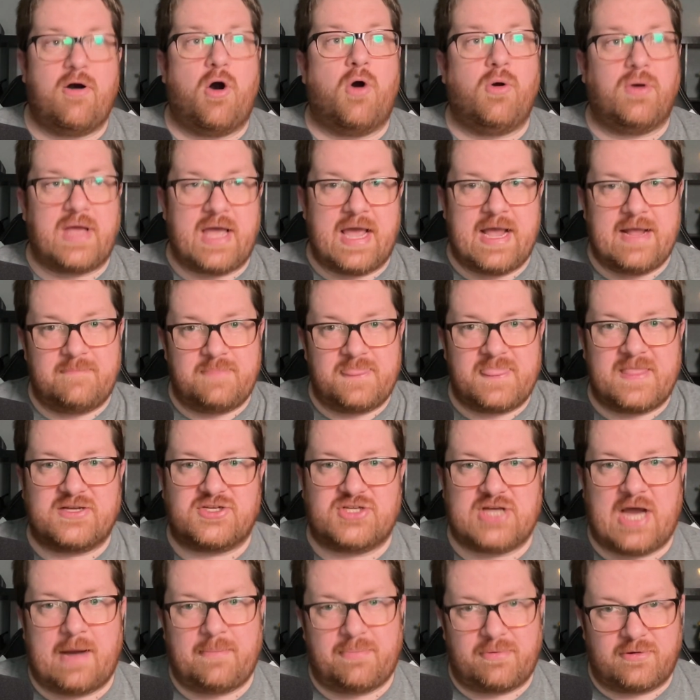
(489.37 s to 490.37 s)
okay,
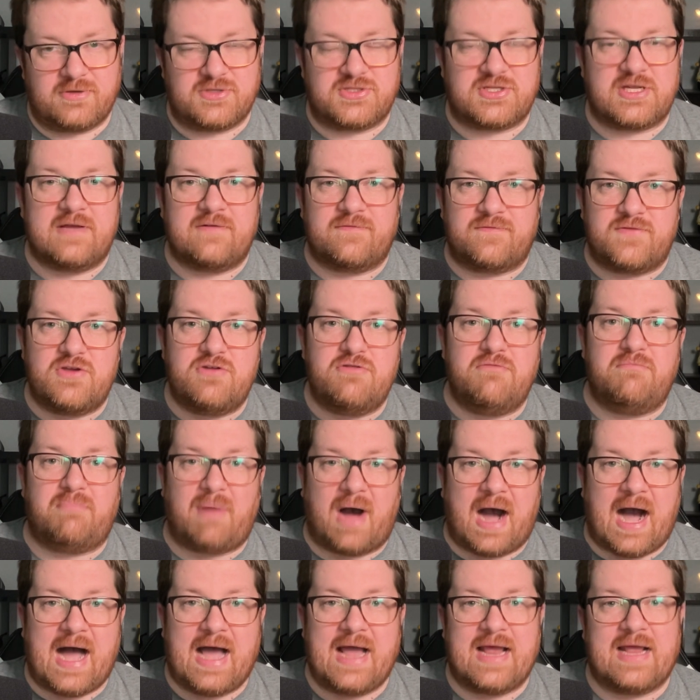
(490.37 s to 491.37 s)
shoppers, if you
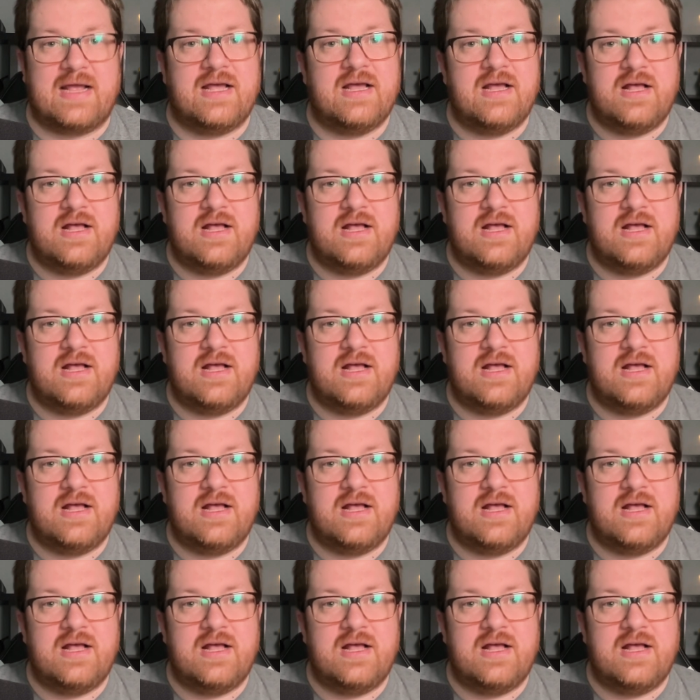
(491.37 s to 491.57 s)
buy